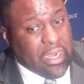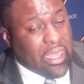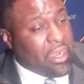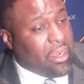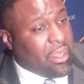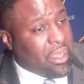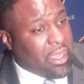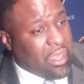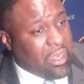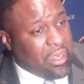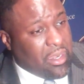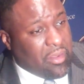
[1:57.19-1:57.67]

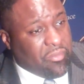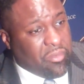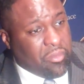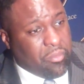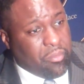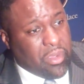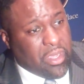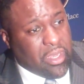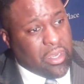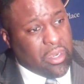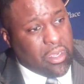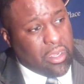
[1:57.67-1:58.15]
I, I never
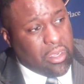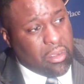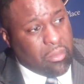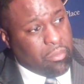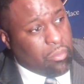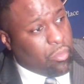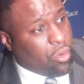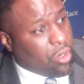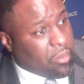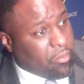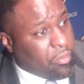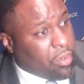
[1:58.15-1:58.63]
met uh,
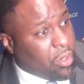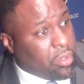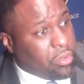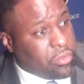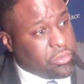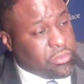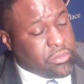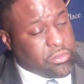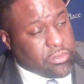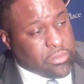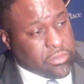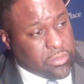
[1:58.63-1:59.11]
Mark
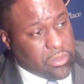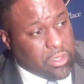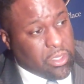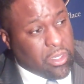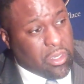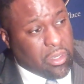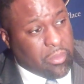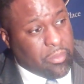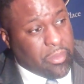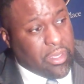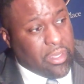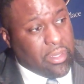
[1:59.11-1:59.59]
Baldry. You
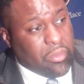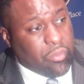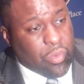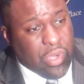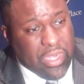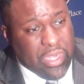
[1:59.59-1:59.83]
know what I mean?